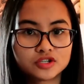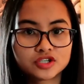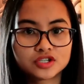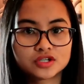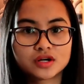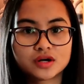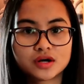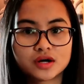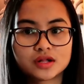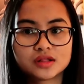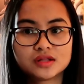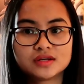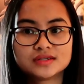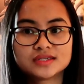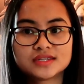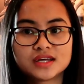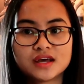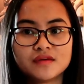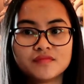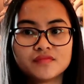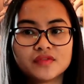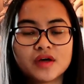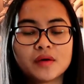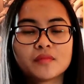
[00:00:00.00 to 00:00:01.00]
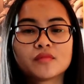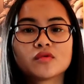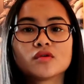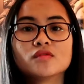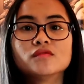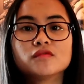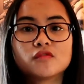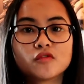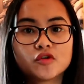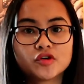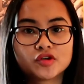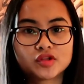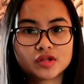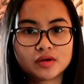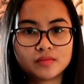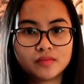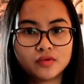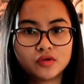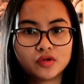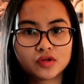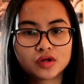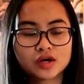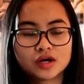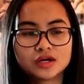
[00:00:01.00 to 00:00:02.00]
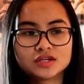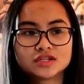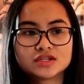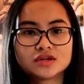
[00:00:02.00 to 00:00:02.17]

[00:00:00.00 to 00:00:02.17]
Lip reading: siya at the same time comfortable ka.